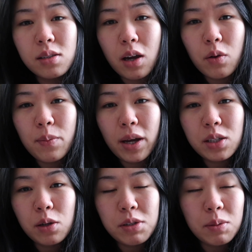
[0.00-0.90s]
So I went
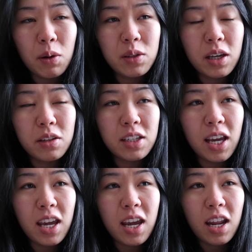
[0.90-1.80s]
back to Home Depot the other
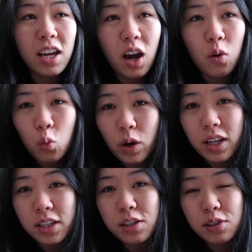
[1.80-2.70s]
day and I got
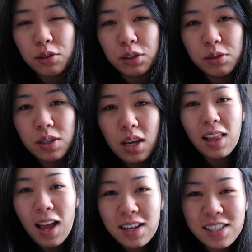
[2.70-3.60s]
1-inch screws.
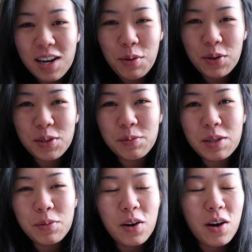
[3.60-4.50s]
The last time I went to Home
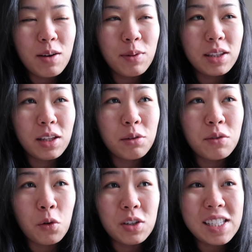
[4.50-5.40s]
Depot, I bought the
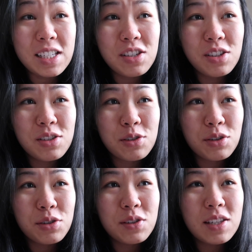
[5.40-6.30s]
3/4 inch
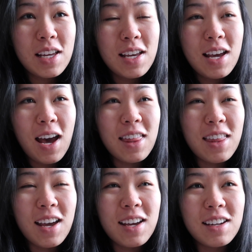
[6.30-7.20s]
screws,
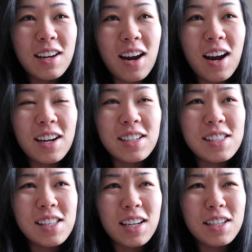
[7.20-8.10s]
and then I
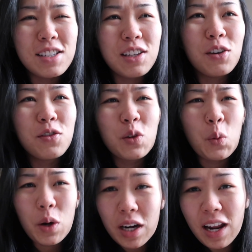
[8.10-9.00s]
decided to go for
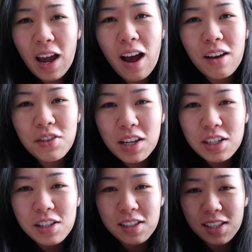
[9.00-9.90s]
the 1.5
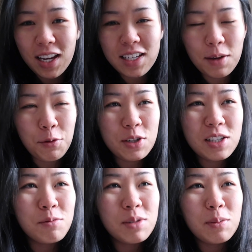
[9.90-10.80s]
inch the second time I
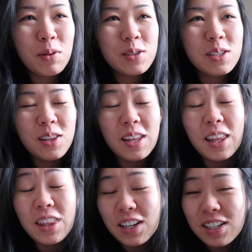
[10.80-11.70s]
went to Home Depot. So
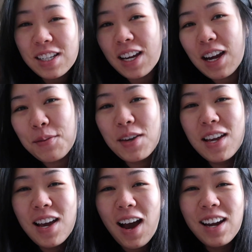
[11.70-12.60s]
the third time
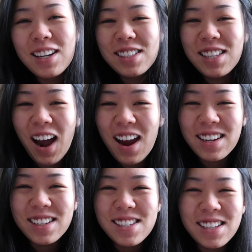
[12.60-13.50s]
I
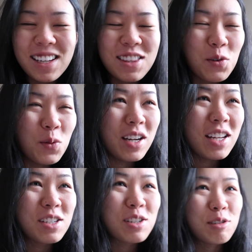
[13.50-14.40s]
decided to get the 1-inch